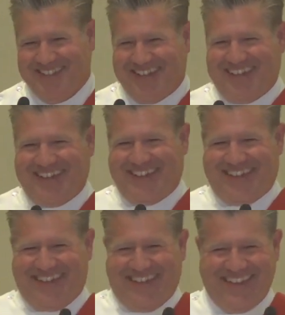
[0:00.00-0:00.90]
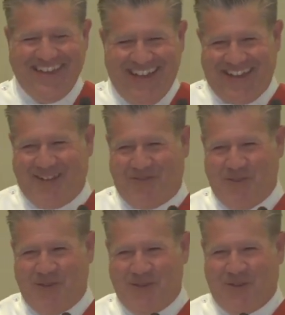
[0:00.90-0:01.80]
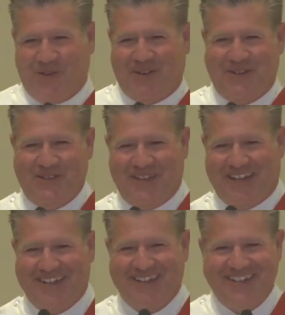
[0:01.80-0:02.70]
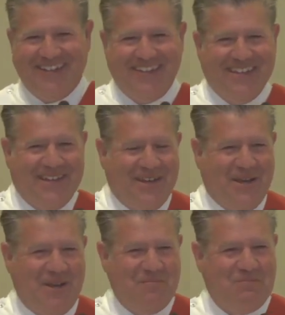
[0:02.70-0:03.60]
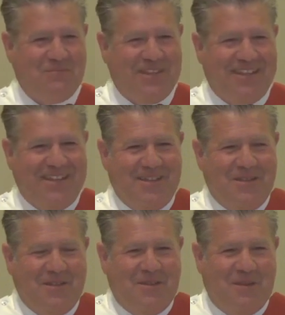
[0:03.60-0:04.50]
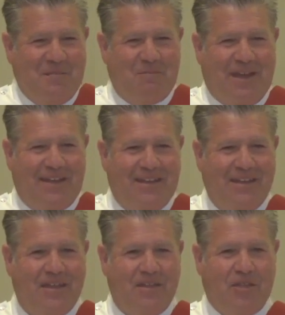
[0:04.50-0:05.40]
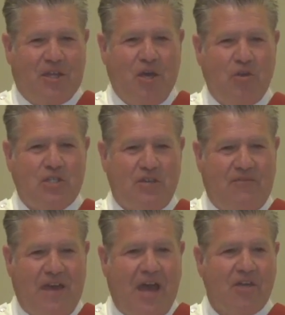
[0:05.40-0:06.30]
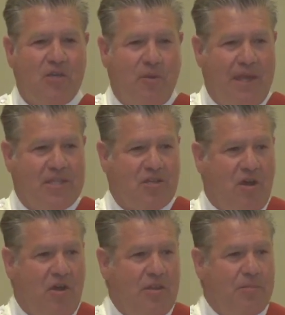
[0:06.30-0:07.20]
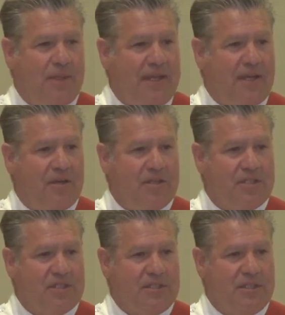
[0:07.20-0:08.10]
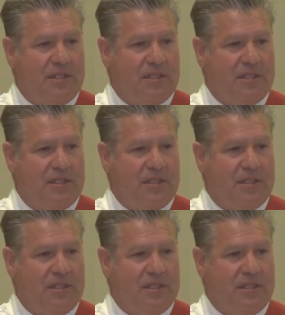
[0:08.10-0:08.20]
I got a few here that'll argue that. Um, but the coach evaluates all the players